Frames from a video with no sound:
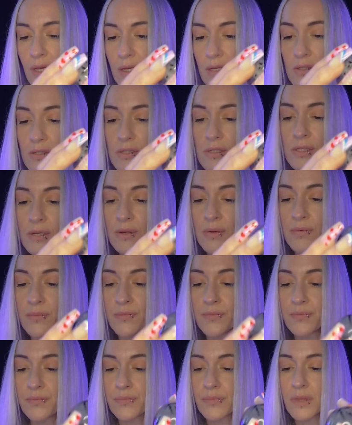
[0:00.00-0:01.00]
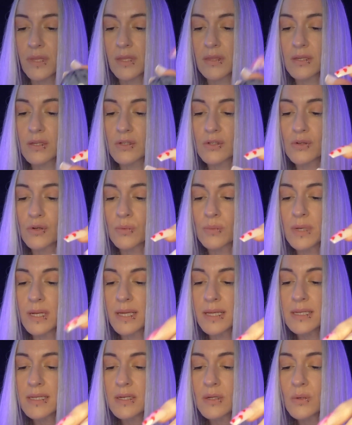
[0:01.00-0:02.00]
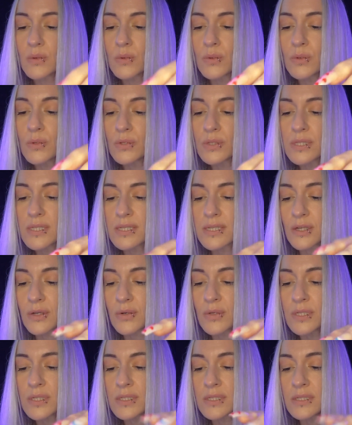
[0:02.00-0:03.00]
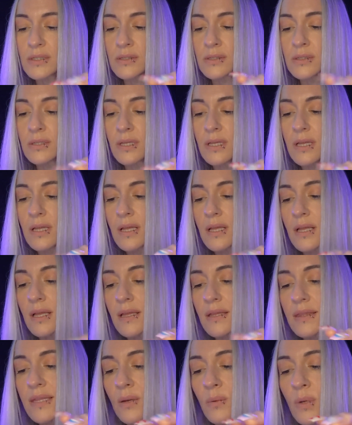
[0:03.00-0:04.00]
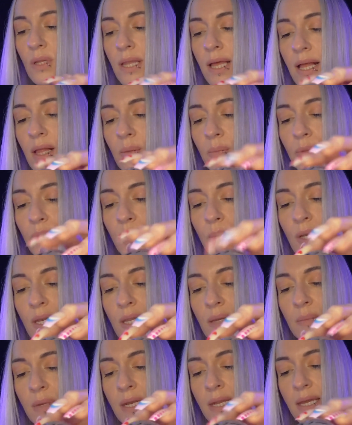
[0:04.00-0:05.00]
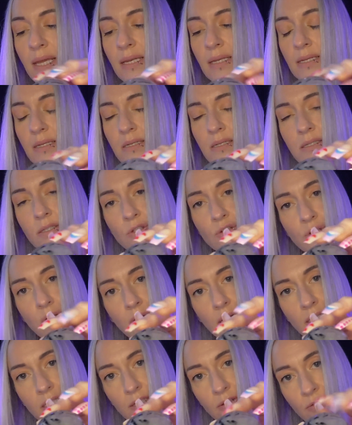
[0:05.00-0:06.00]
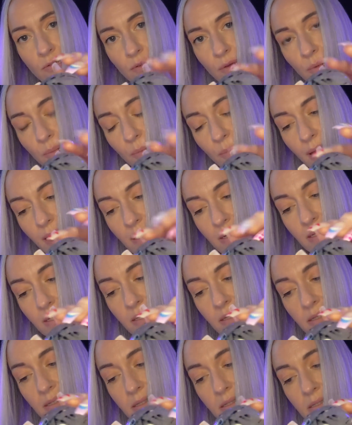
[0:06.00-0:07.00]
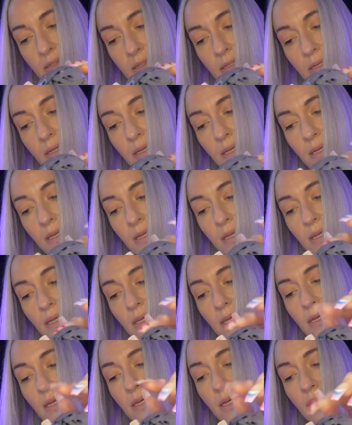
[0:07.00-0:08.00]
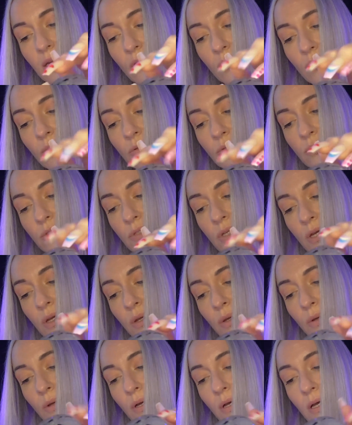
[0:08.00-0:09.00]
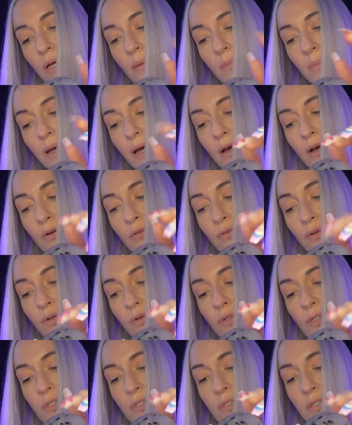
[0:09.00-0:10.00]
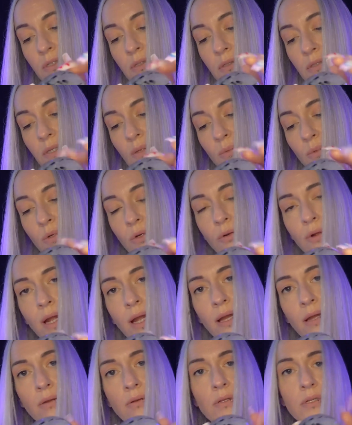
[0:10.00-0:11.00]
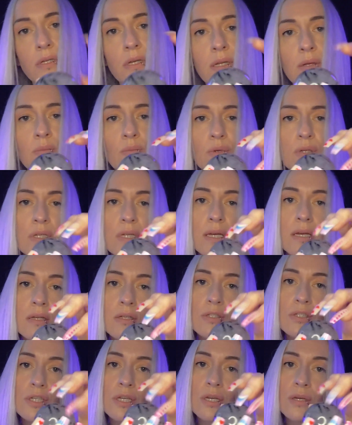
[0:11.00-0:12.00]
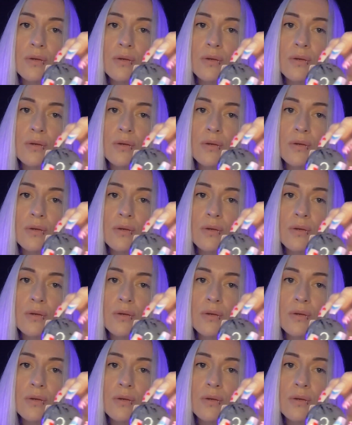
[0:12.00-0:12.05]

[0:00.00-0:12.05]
So the tourmalated quartz is a crystal that will help you eliminate destructive patterns. It also a powerful crystal that will ground and protect you.